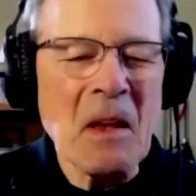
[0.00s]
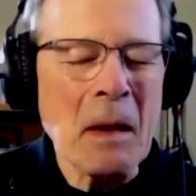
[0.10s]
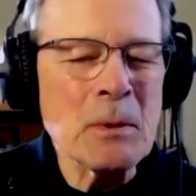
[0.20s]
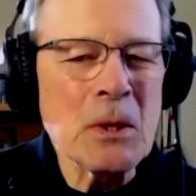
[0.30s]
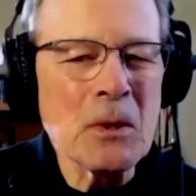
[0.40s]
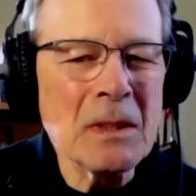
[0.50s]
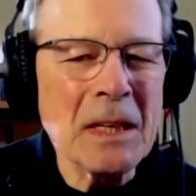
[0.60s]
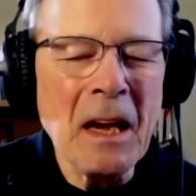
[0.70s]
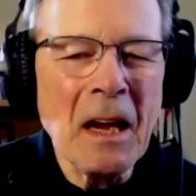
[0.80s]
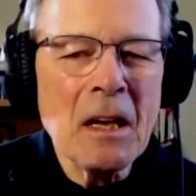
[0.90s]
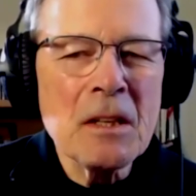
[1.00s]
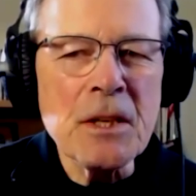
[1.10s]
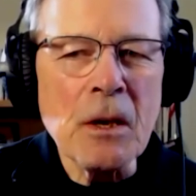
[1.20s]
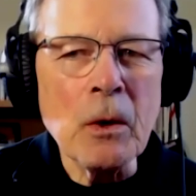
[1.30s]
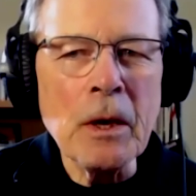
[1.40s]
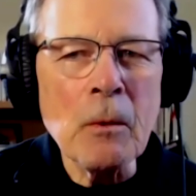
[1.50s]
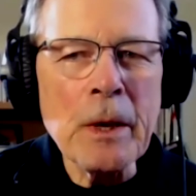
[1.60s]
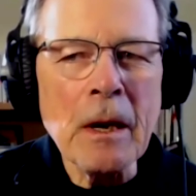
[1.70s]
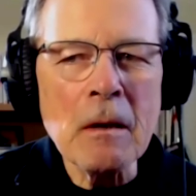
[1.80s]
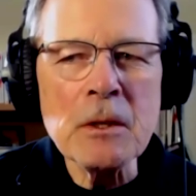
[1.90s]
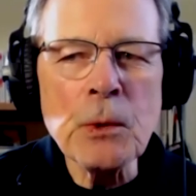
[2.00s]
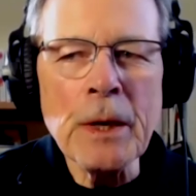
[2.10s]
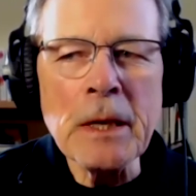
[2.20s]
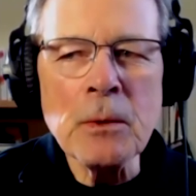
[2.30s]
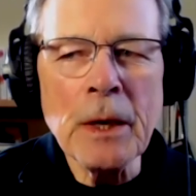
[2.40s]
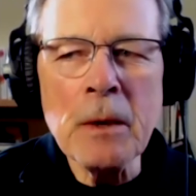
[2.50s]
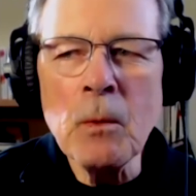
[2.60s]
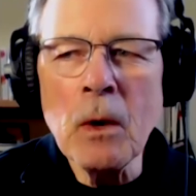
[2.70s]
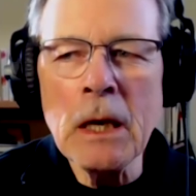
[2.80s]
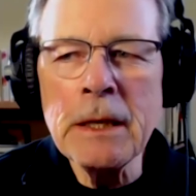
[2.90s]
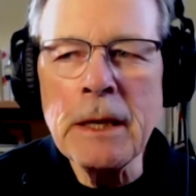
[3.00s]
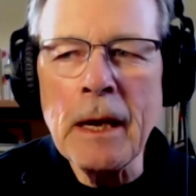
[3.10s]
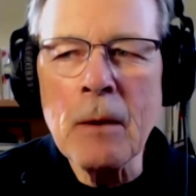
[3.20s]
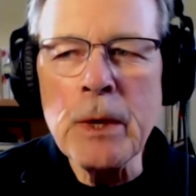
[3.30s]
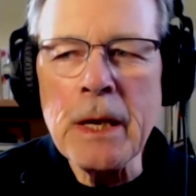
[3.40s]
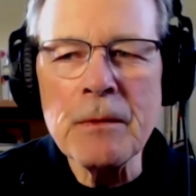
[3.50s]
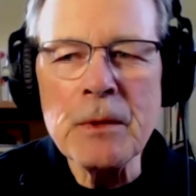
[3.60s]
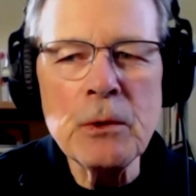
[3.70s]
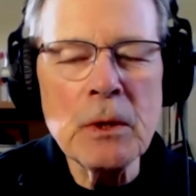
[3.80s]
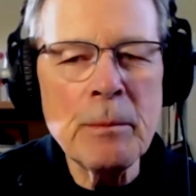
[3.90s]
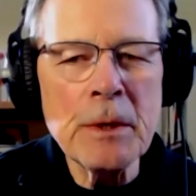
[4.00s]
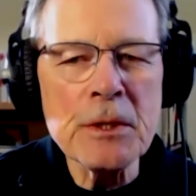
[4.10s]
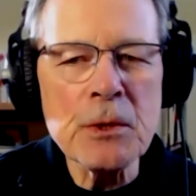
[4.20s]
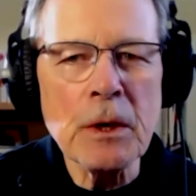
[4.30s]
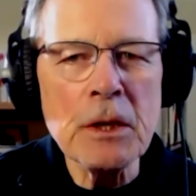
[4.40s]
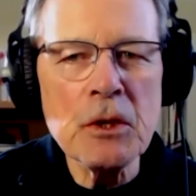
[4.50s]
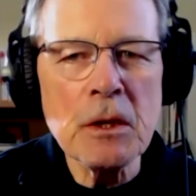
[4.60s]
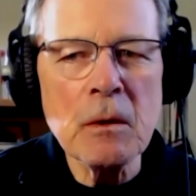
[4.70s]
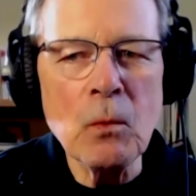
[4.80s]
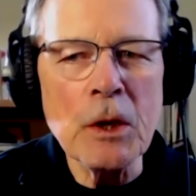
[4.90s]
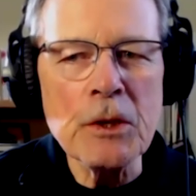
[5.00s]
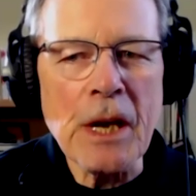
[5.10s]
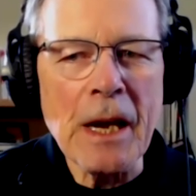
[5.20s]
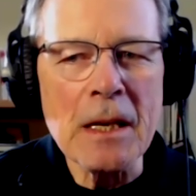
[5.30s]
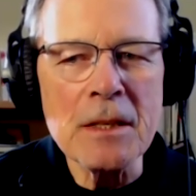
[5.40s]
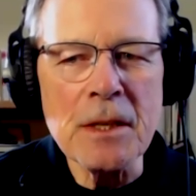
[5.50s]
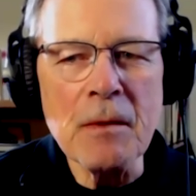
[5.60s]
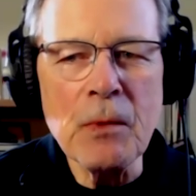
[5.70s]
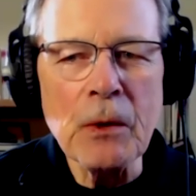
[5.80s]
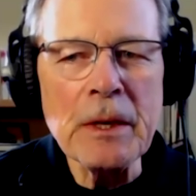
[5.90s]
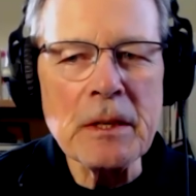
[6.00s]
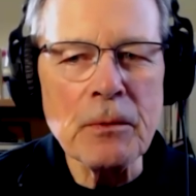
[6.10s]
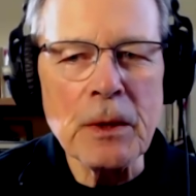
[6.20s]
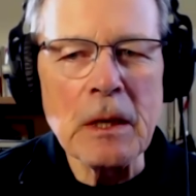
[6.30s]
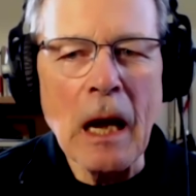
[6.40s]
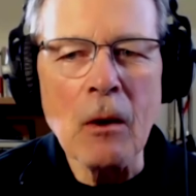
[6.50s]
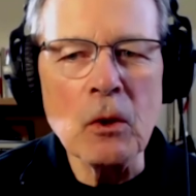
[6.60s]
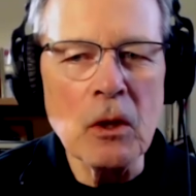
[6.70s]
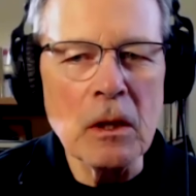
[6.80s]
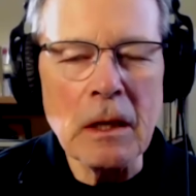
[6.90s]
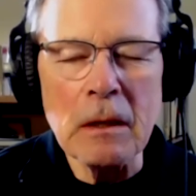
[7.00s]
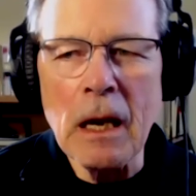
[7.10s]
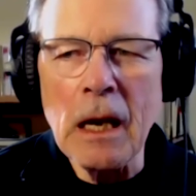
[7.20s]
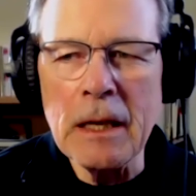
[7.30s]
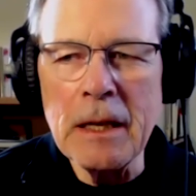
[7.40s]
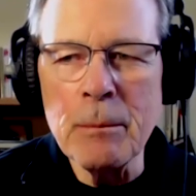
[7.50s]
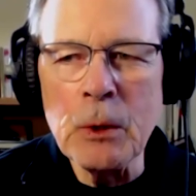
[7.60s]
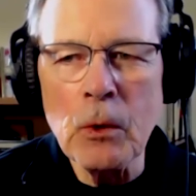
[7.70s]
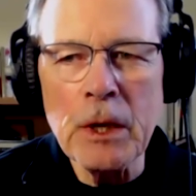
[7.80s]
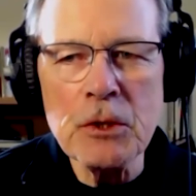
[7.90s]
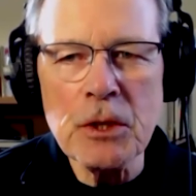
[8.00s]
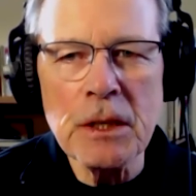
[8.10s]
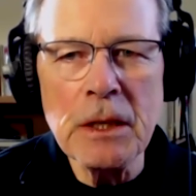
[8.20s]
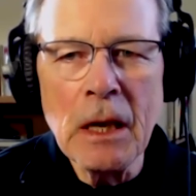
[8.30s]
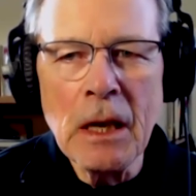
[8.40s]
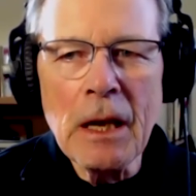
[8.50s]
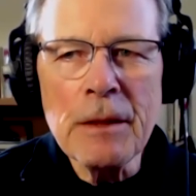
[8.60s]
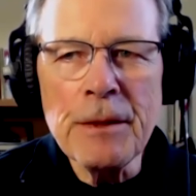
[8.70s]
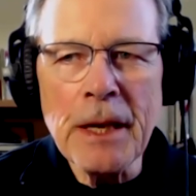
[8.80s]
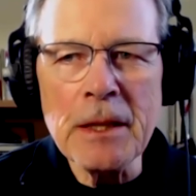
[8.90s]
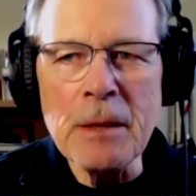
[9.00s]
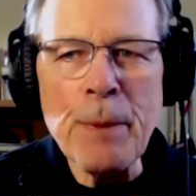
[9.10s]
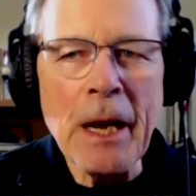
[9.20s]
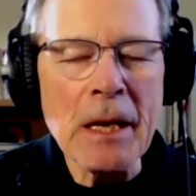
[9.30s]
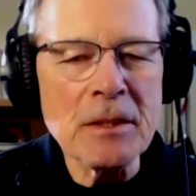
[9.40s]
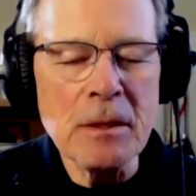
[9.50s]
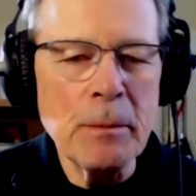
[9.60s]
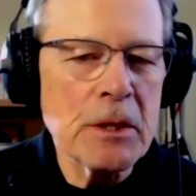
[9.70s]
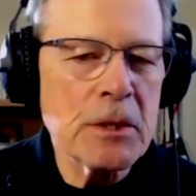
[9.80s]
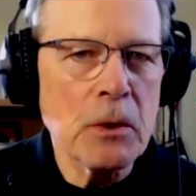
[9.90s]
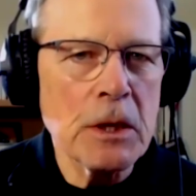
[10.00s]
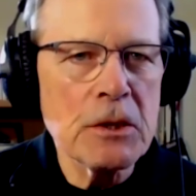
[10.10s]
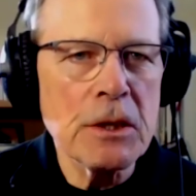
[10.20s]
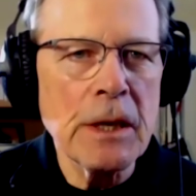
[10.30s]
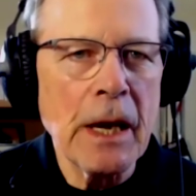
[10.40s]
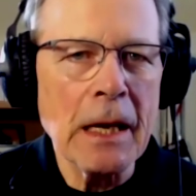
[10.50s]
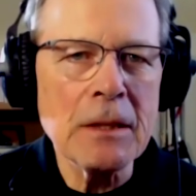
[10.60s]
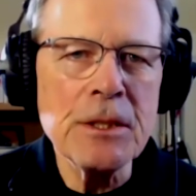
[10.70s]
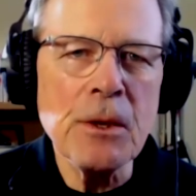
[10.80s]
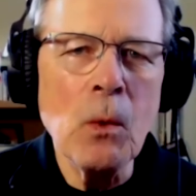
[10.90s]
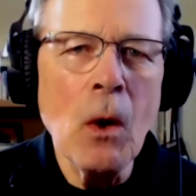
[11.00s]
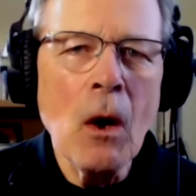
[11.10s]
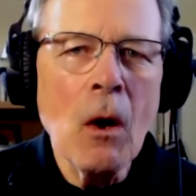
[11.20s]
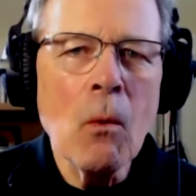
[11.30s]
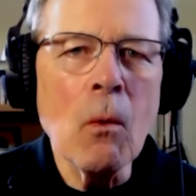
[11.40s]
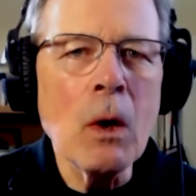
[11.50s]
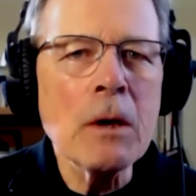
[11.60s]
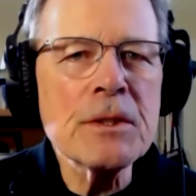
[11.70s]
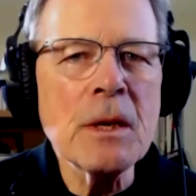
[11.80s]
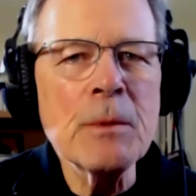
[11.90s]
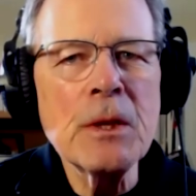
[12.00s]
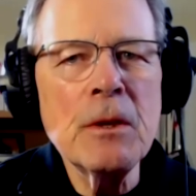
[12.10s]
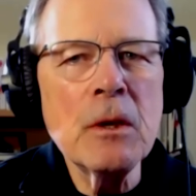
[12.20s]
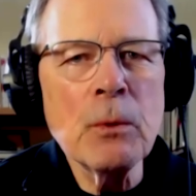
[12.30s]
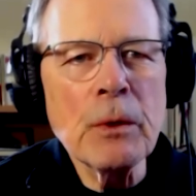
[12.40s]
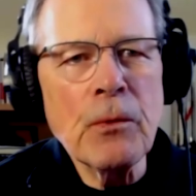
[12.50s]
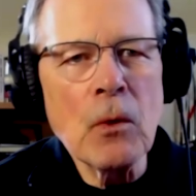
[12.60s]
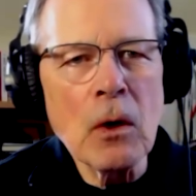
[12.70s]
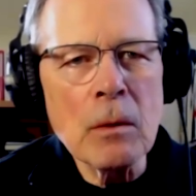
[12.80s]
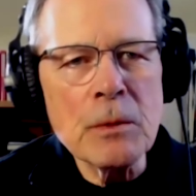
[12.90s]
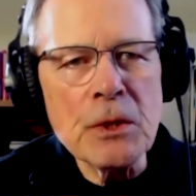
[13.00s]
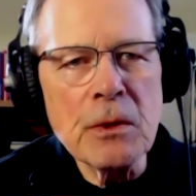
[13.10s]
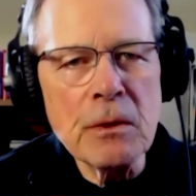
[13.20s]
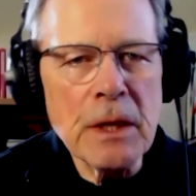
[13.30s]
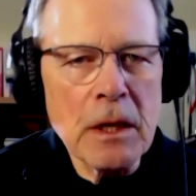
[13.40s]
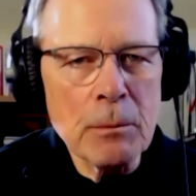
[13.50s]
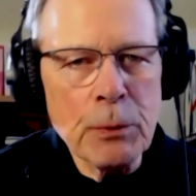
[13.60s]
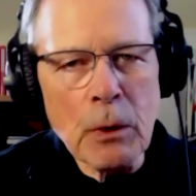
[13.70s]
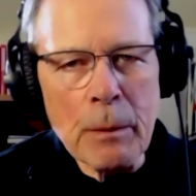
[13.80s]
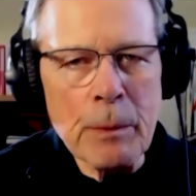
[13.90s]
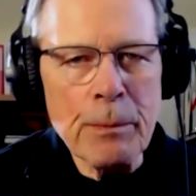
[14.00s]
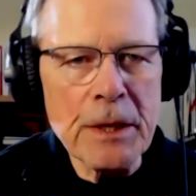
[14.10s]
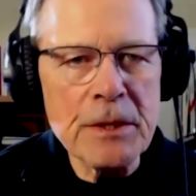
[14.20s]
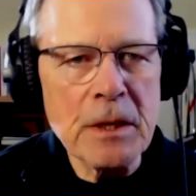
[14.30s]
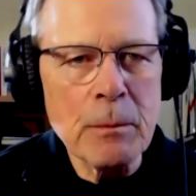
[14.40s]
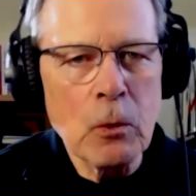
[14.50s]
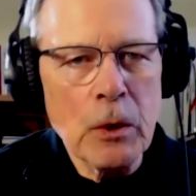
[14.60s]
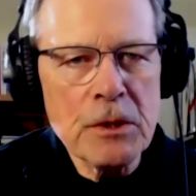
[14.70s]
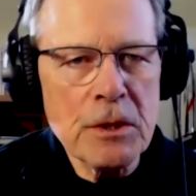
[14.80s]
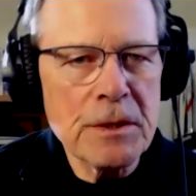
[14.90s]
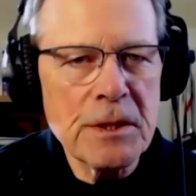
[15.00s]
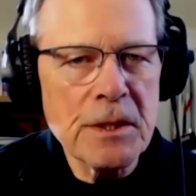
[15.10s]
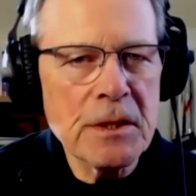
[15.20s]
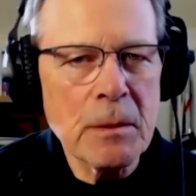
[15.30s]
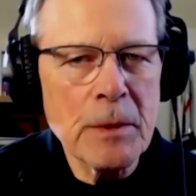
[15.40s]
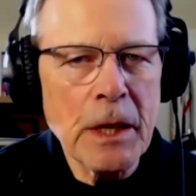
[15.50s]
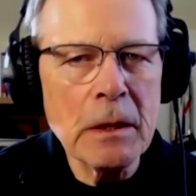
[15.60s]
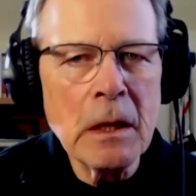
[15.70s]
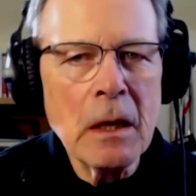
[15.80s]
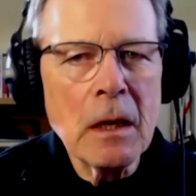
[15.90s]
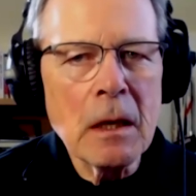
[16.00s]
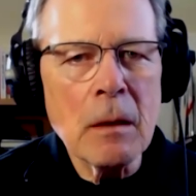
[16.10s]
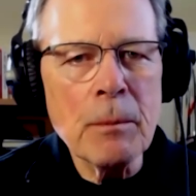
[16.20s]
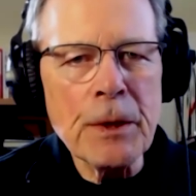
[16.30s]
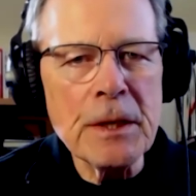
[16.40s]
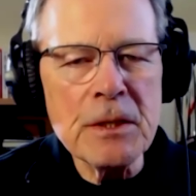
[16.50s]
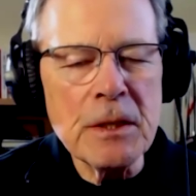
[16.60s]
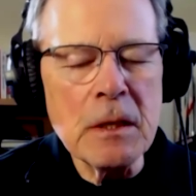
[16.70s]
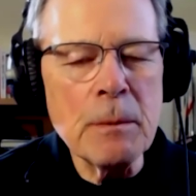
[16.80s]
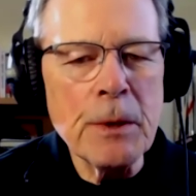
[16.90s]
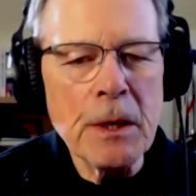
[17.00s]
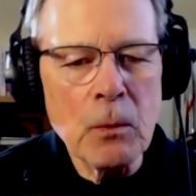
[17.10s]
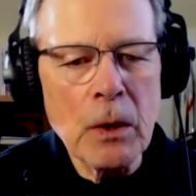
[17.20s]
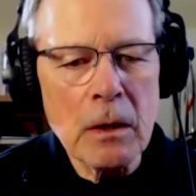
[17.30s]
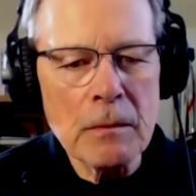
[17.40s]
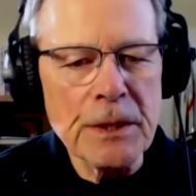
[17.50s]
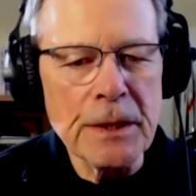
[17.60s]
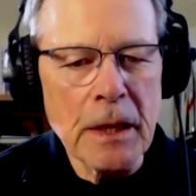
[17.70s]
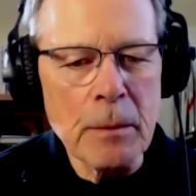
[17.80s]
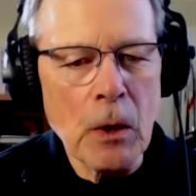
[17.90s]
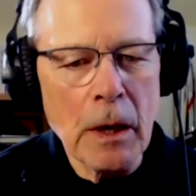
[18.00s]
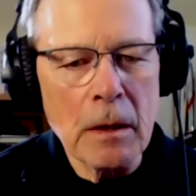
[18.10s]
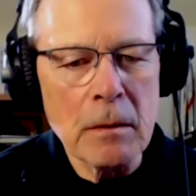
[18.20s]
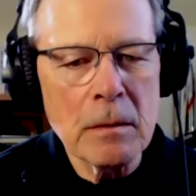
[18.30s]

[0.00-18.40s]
absolutely. So here we are in 2021, and we have a new administration which uh-huh. has a very different outlook on immigration than the past administration had. So, what are some of the new reforms to the employment based immigration system that companies need to be aware of today, Brian?